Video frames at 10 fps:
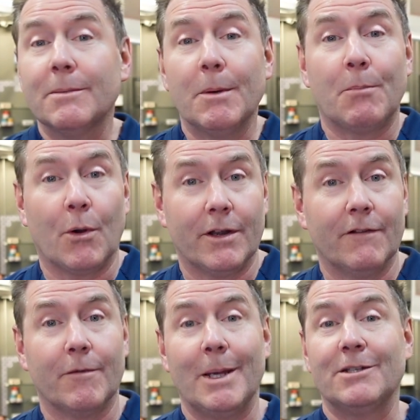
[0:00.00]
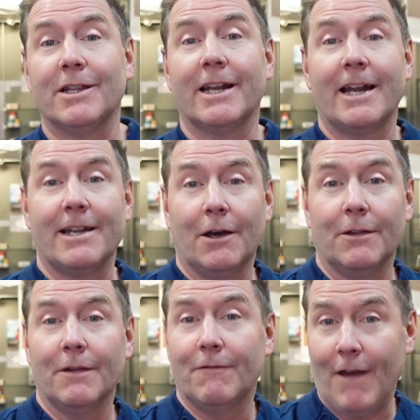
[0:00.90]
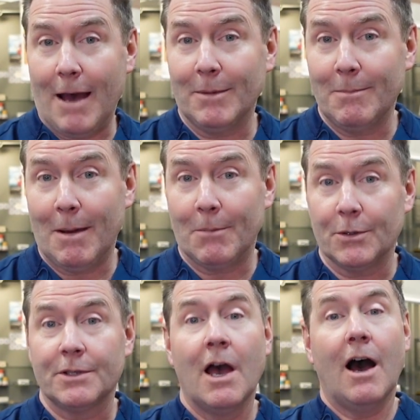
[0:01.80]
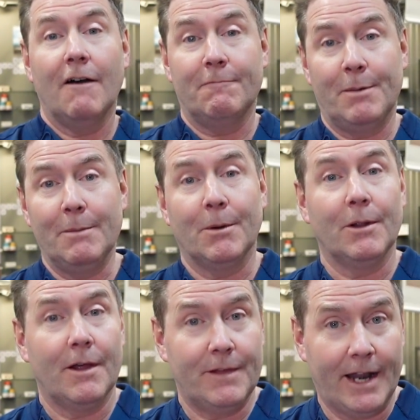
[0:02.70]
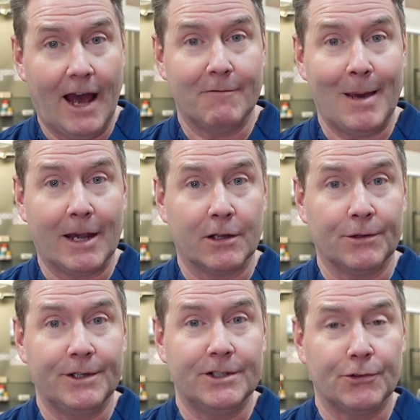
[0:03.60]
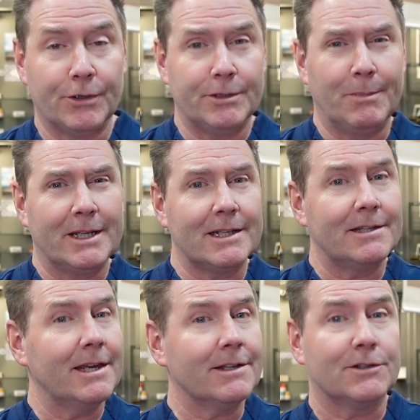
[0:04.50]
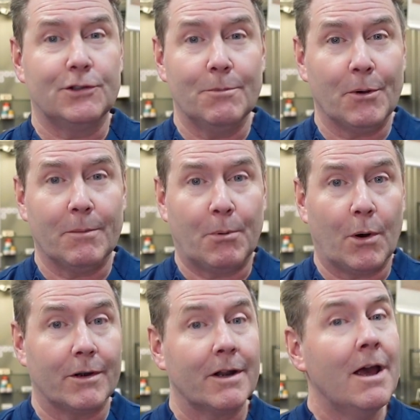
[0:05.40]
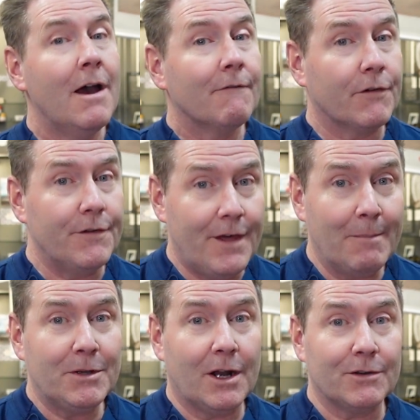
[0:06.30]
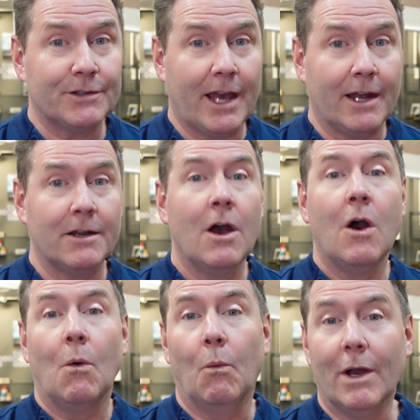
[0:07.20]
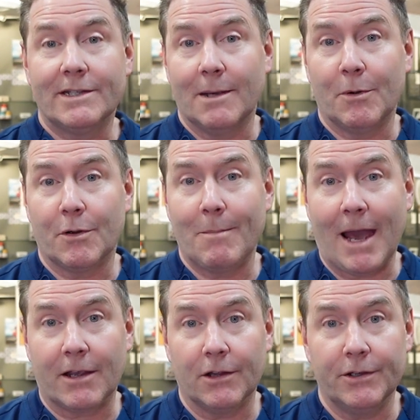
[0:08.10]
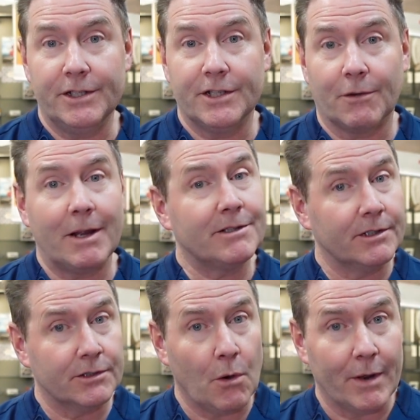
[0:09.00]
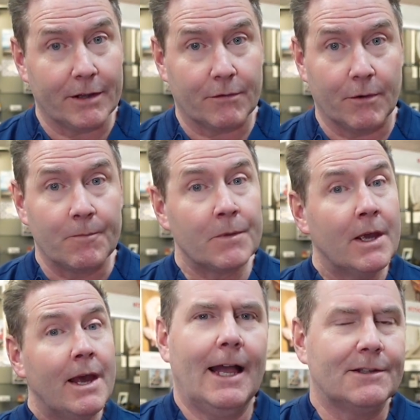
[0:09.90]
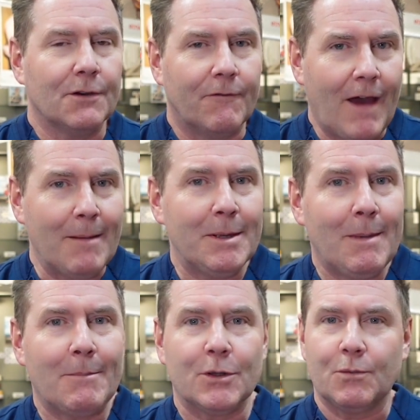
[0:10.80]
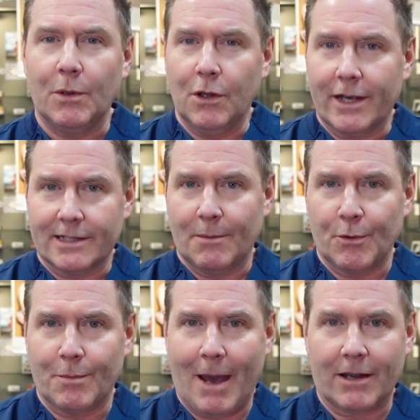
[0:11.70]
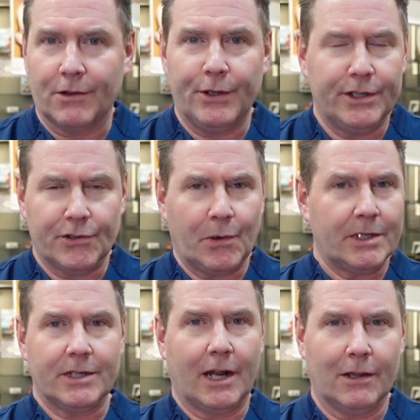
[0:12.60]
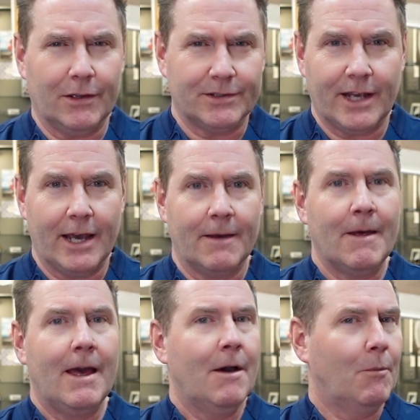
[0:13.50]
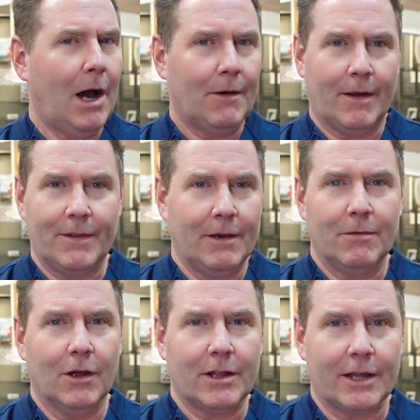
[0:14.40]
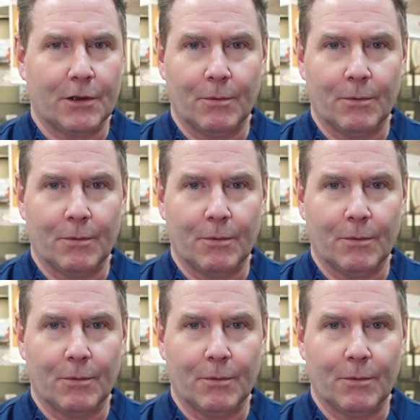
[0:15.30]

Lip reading: some important information that I tell the family members of people that have macular degeneration, because I think it's super important for them to understand what someone with macular degeneration is going through. And so family members will look at someone with macular degeneration and they'll say, wow, they look like they're